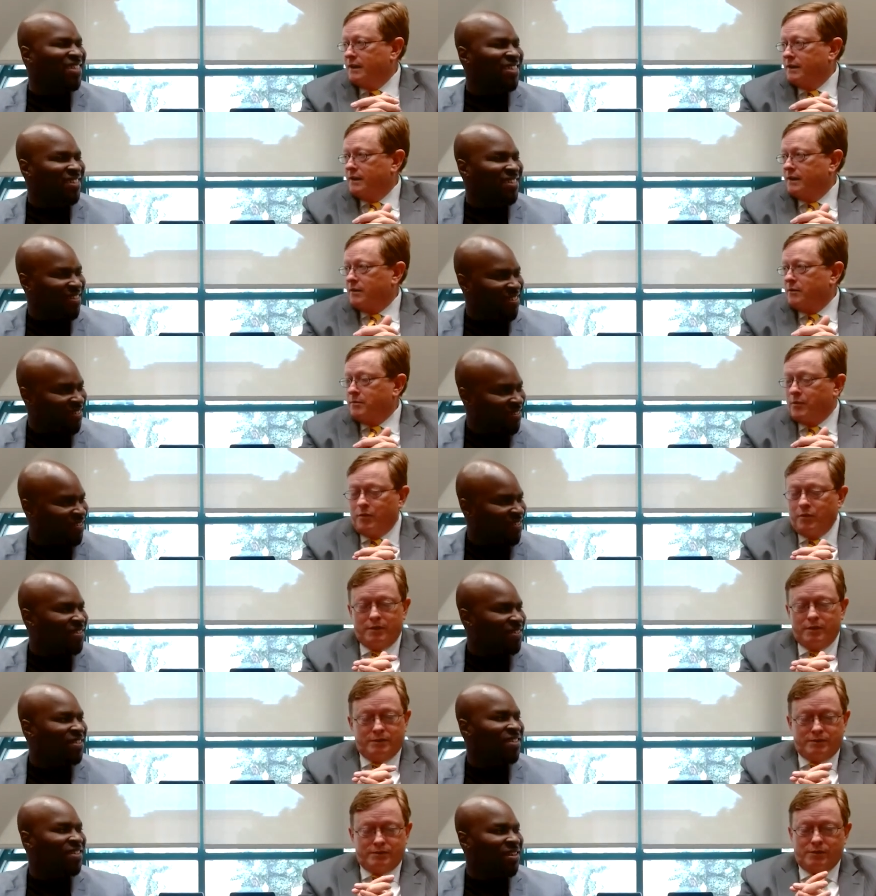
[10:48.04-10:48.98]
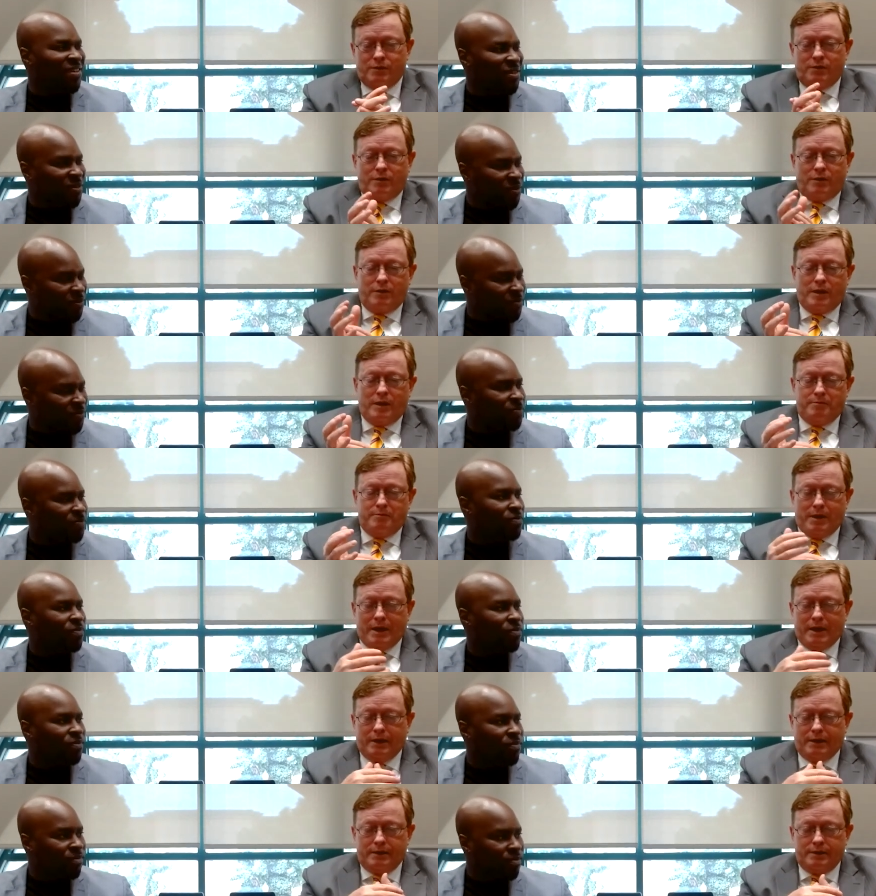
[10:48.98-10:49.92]
Speaker 1: at an airport and yeah. saw all that
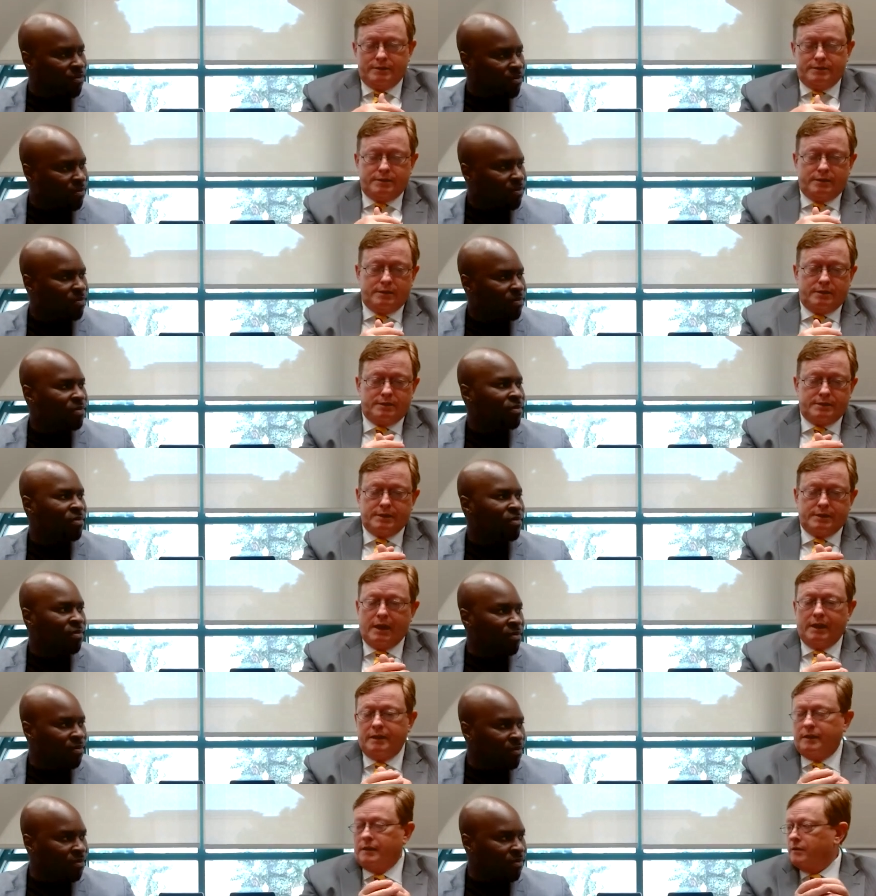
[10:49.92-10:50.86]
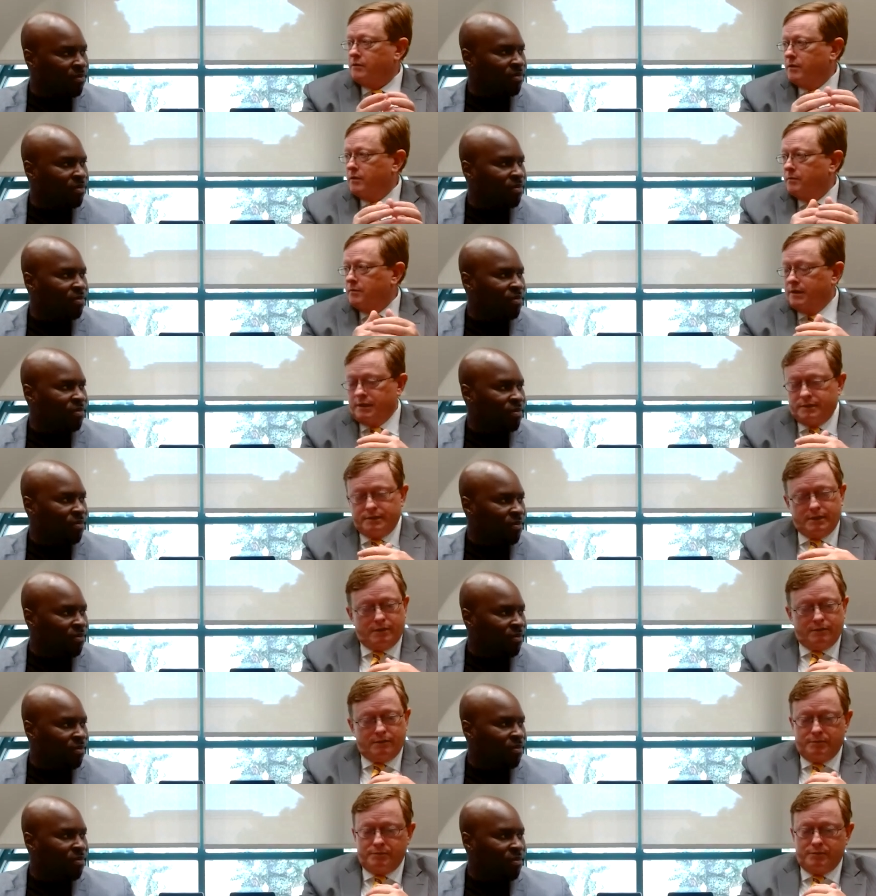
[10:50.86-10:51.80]
baggage uh, scanning equipment, et
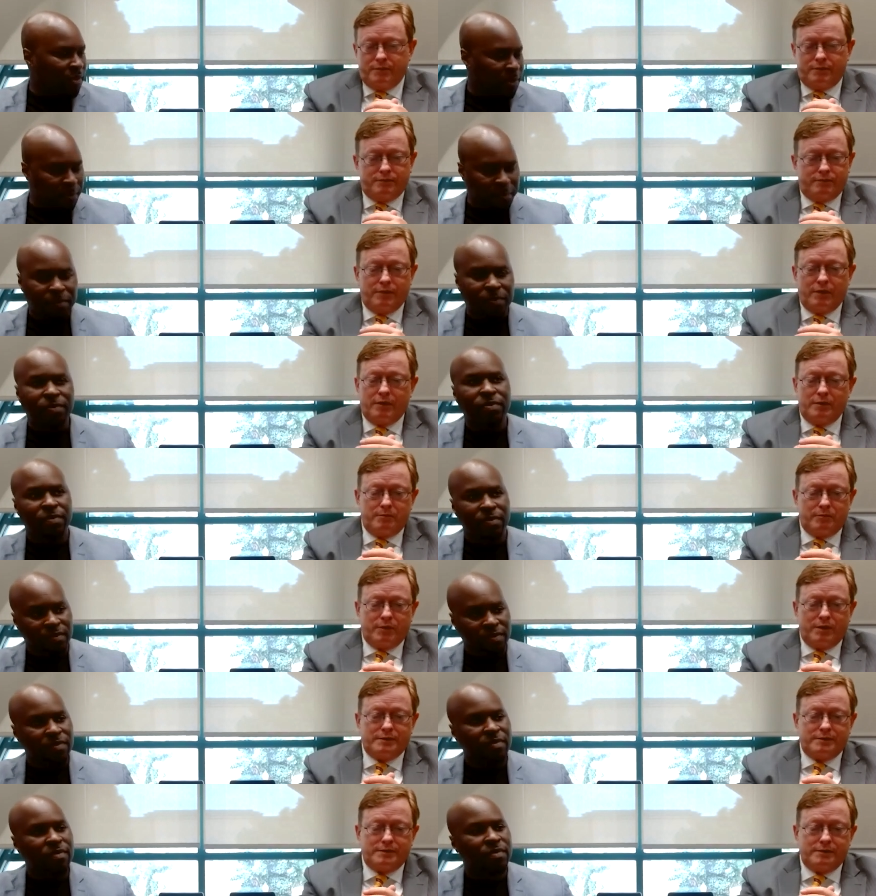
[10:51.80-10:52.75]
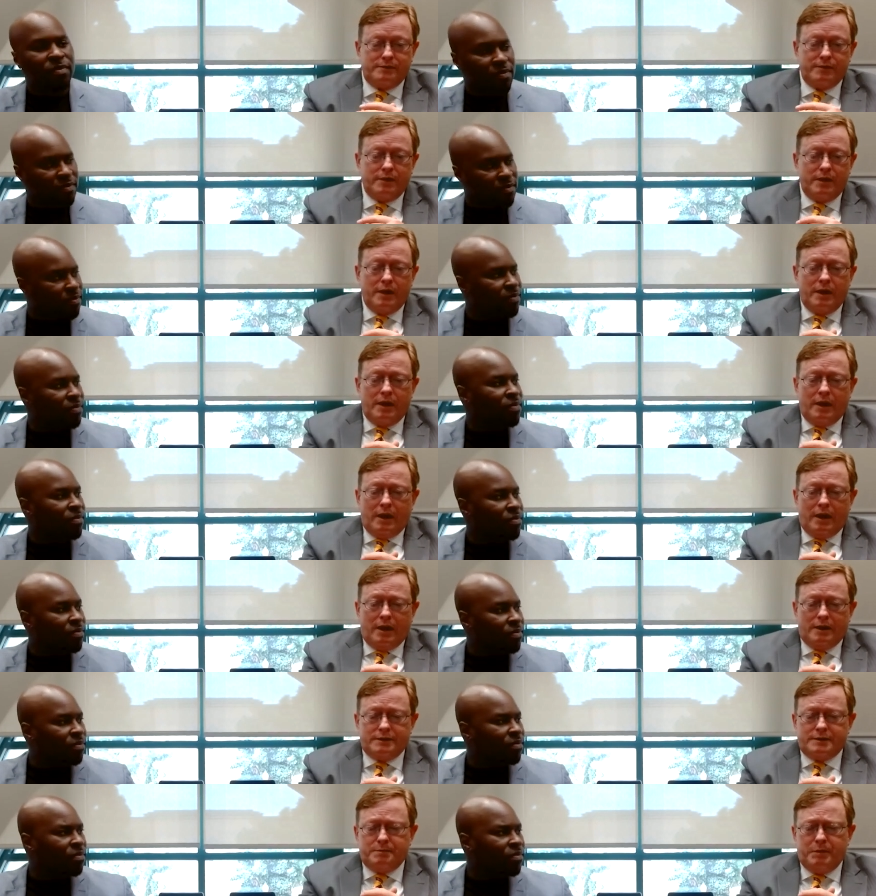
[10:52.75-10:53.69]
cetera. Very impressive.
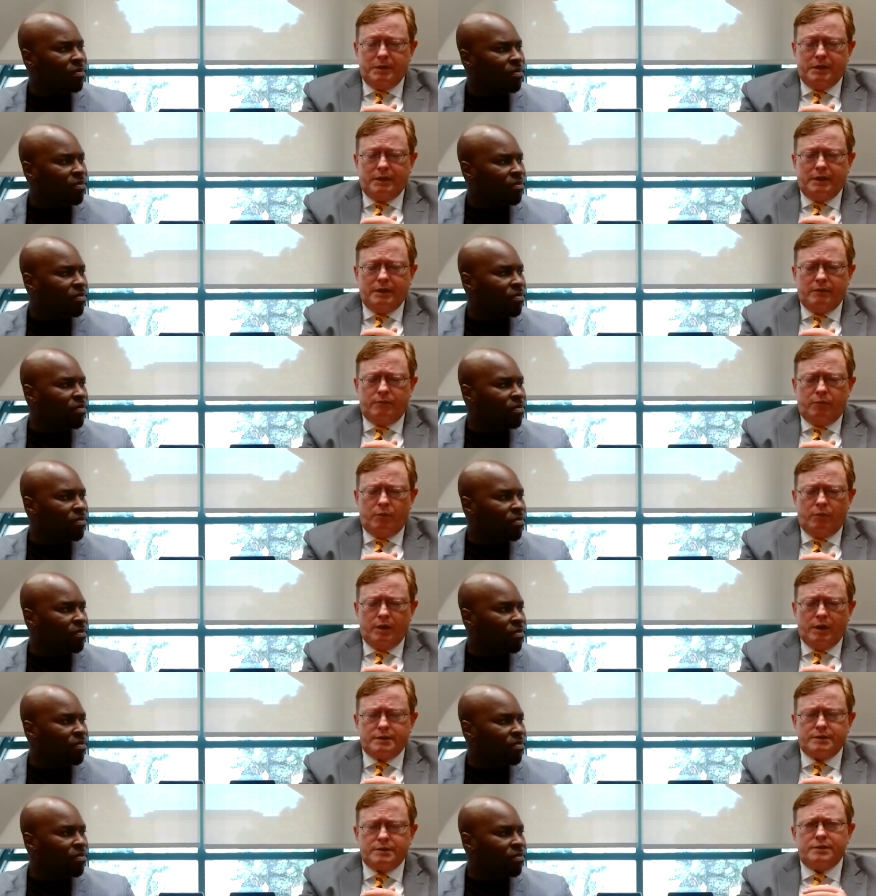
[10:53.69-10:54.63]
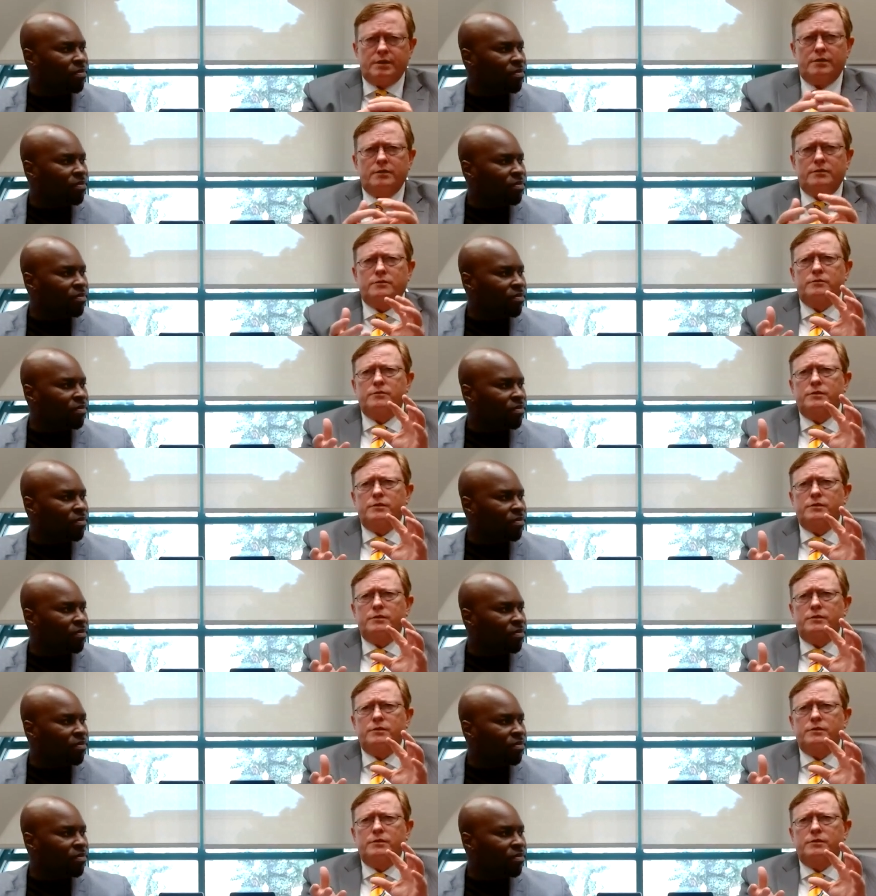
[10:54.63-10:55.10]
Uh, speaking of which, so